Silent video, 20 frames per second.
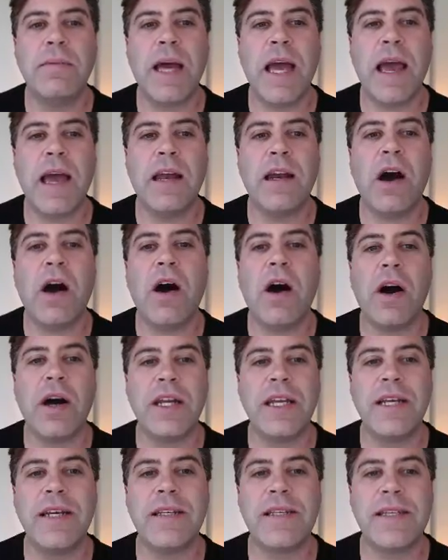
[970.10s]
and
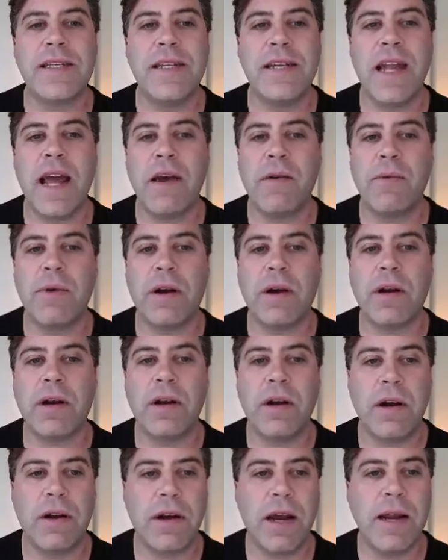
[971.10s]
audience network,
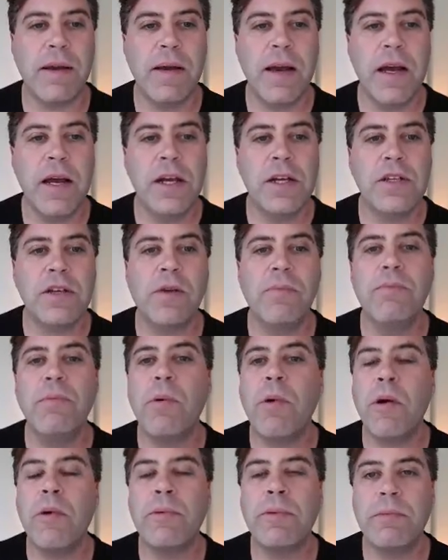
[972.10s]
all right? So
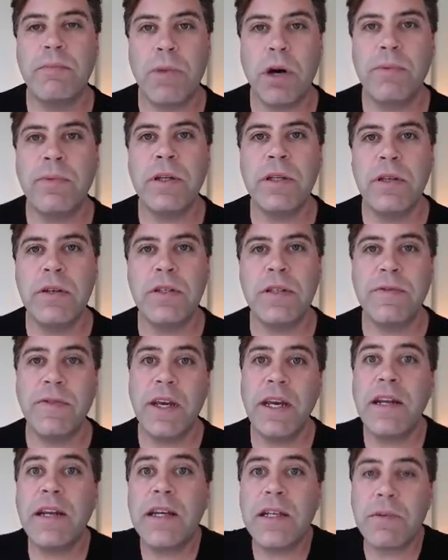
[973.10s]
mobile
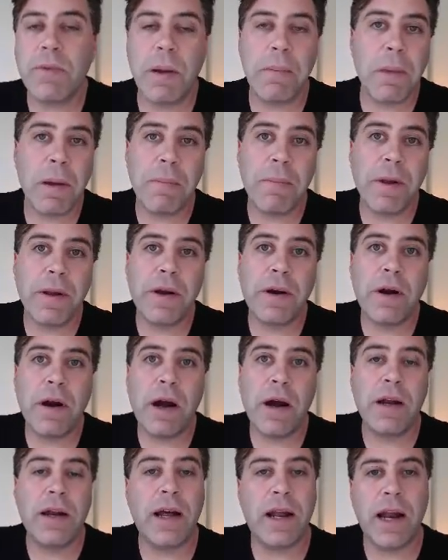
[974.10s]
newsfeed is when people are
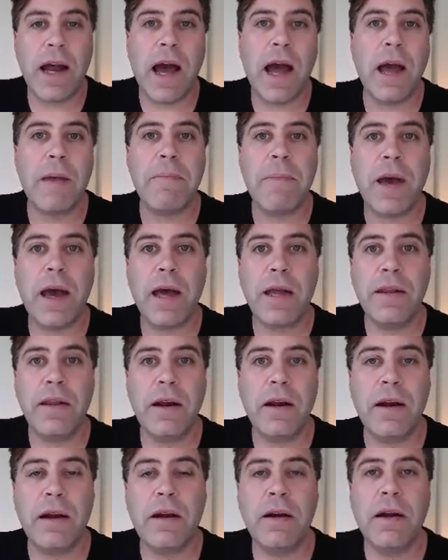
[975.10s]
on an iPad,
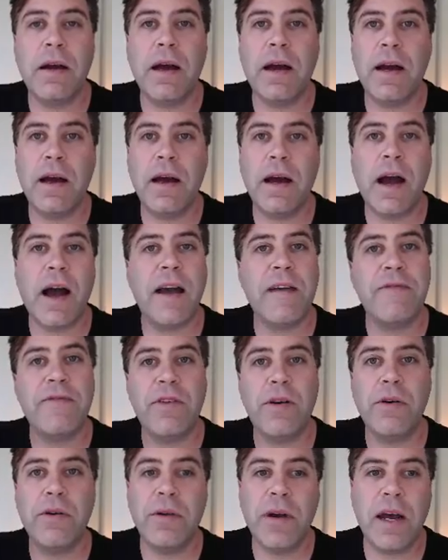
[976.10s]
their
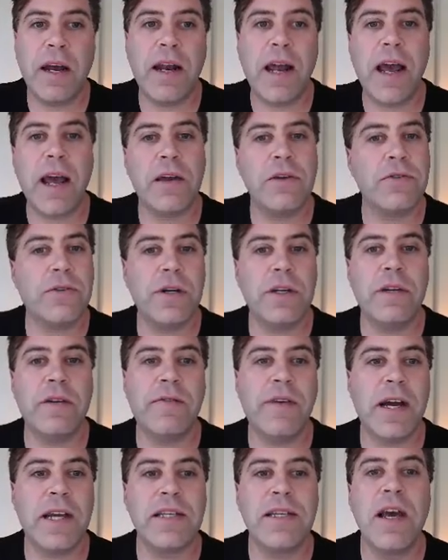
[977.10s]
iPhone, an Android
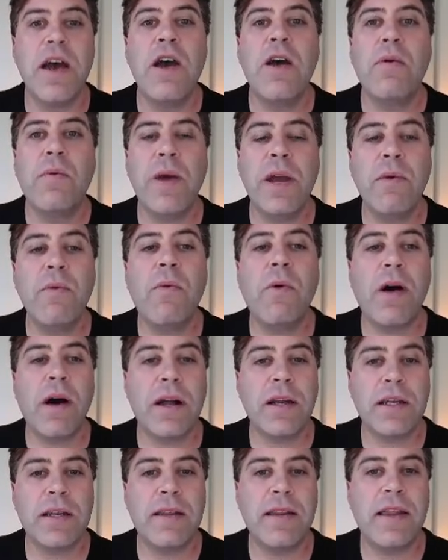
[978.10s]
device. We
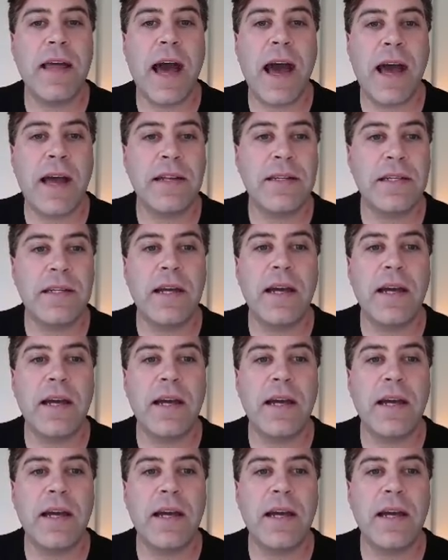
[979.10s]
want that